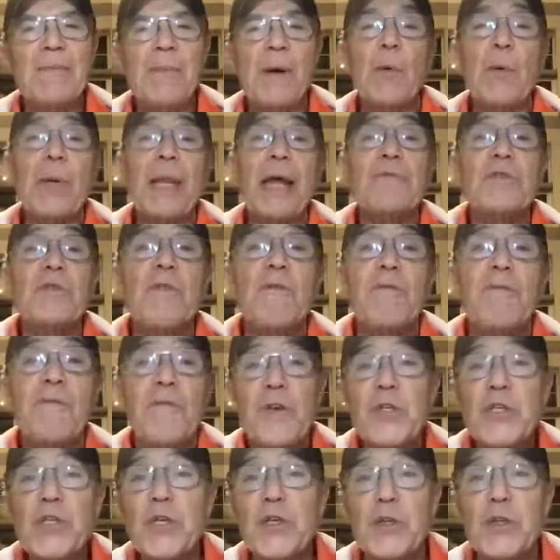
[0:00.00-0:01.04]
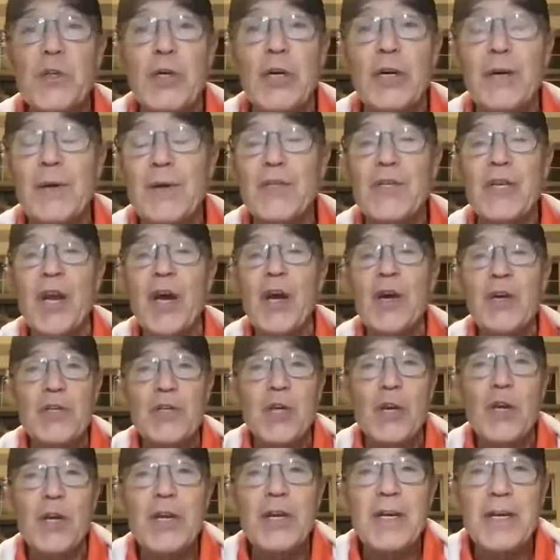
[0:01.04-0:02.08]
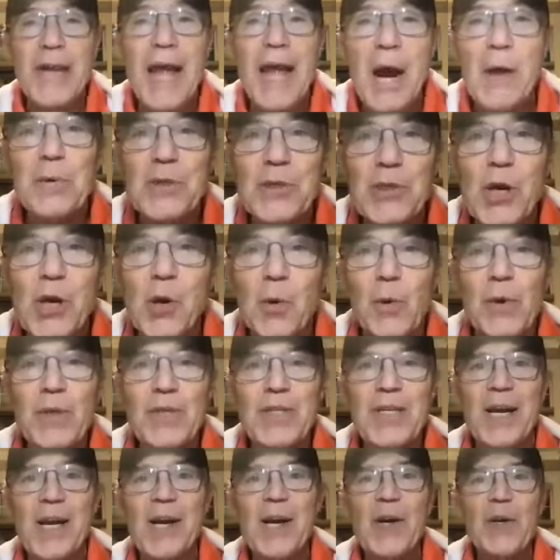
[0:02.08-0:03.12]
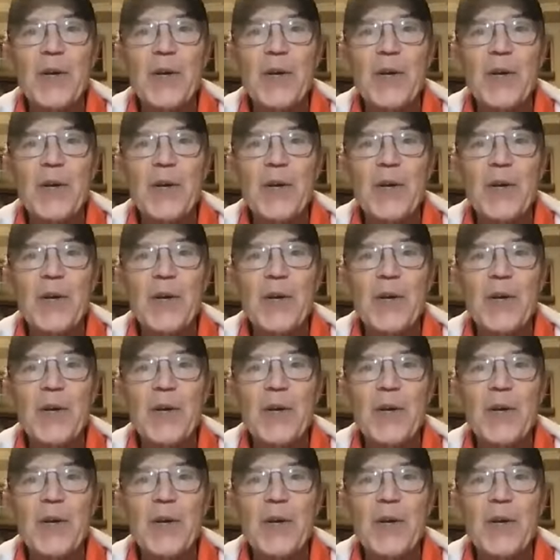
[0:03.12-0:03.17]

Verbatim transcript: but will have sufficient courage so that now as always,